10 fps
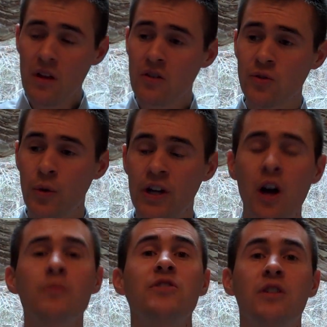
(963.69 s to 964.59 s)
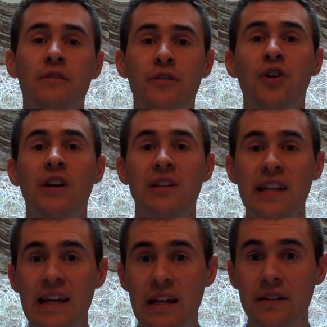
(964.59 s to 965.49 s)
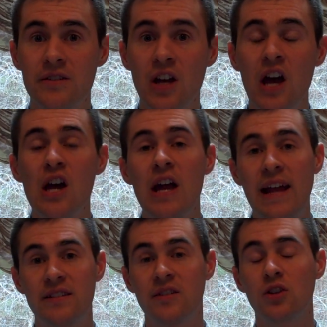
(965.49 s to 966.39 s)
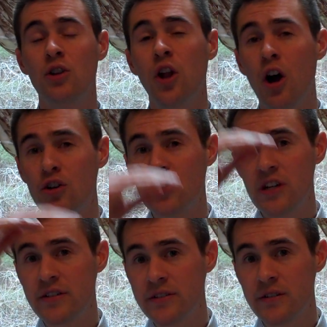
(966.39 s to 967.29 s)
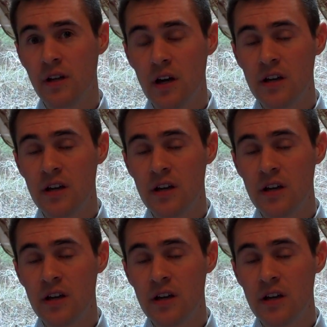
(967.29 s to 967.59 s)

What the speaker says: So when it comes to converting leads, it's the largest